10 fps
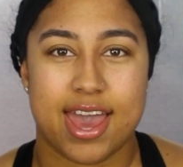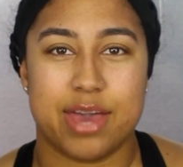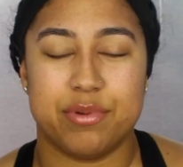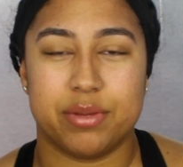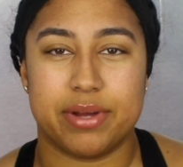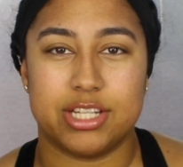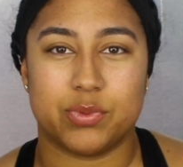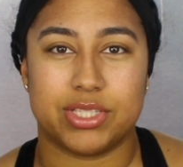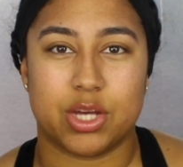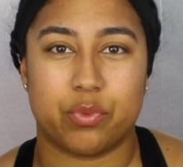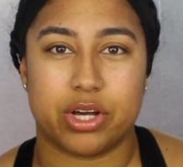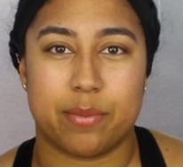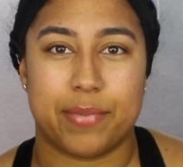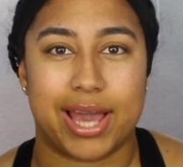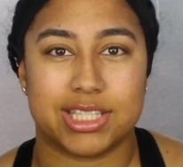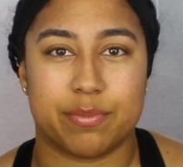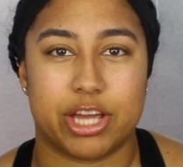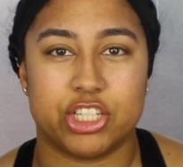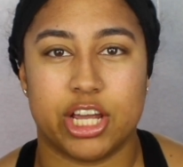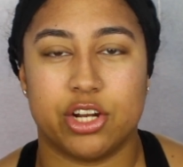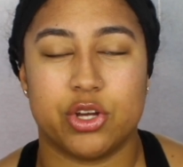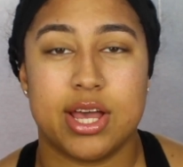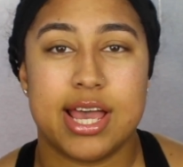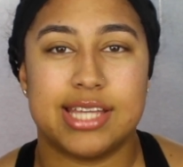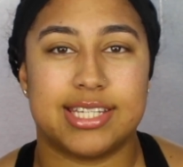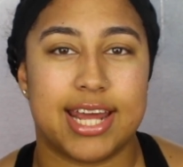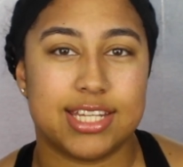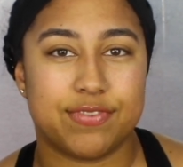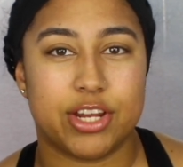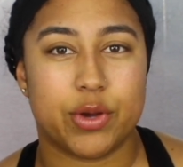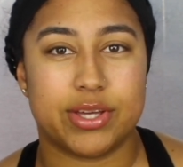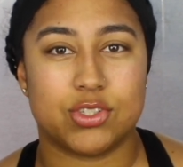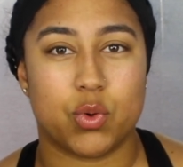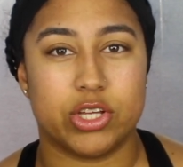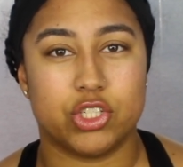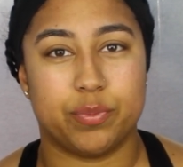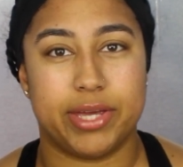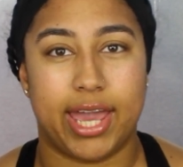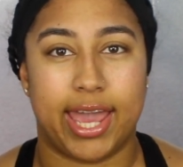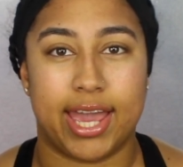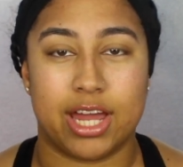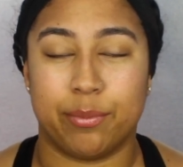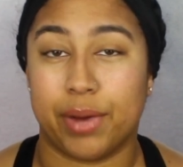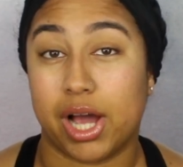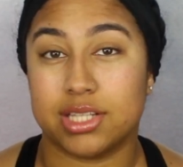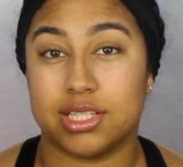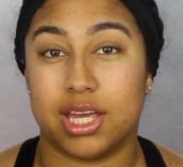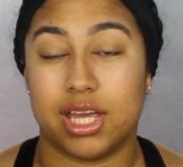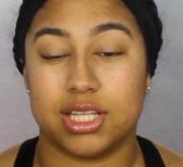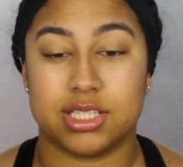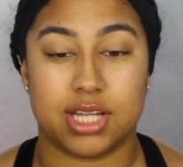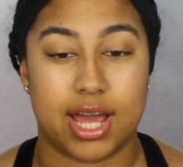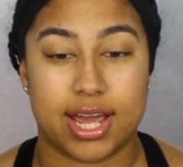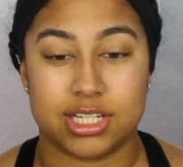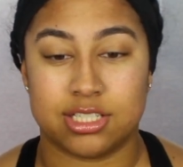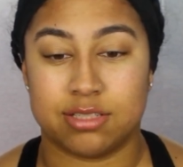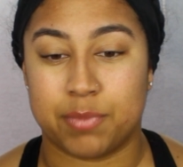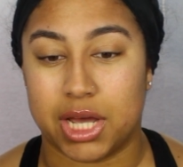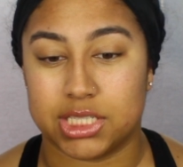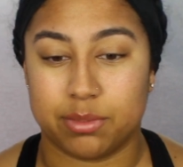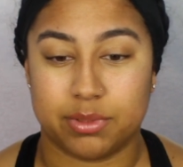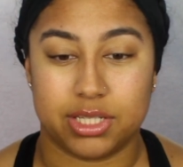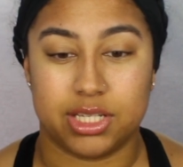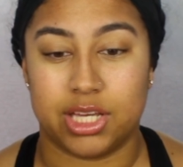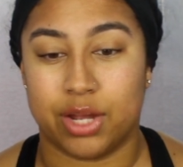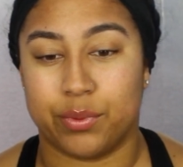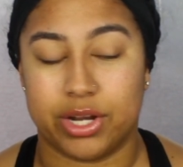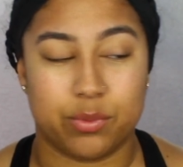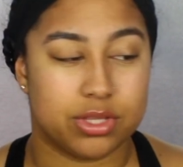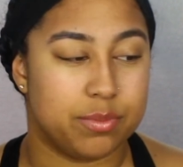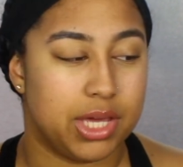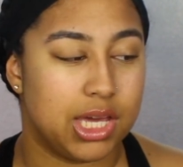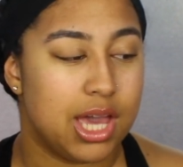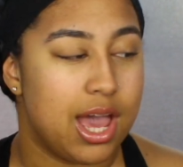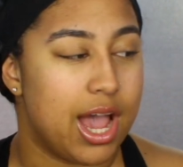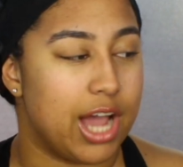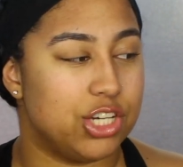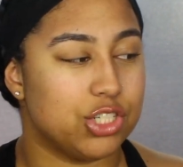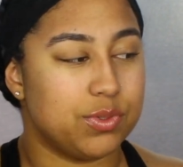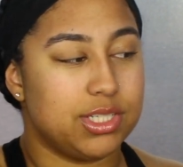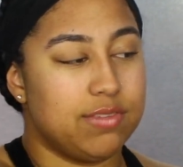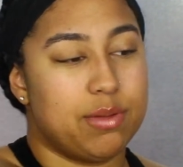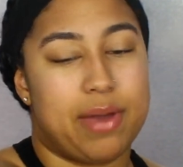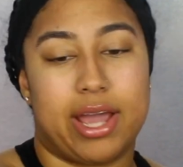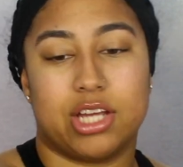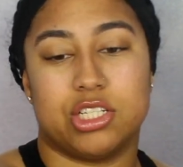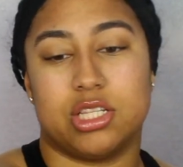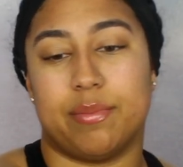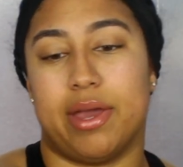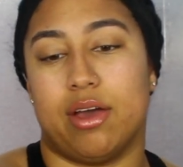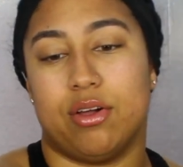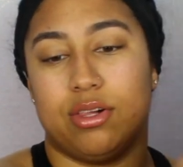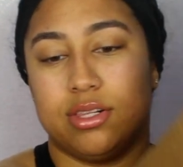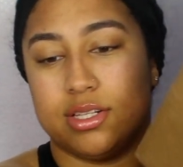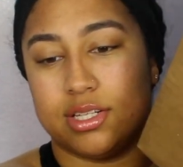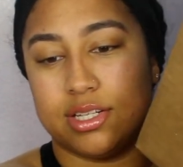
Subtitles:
Hey beauty bunnies, what's up? Welcome back to my channel. Today's video is going to be a unboxing slash possibly get ready with me. I just received a package in the mail.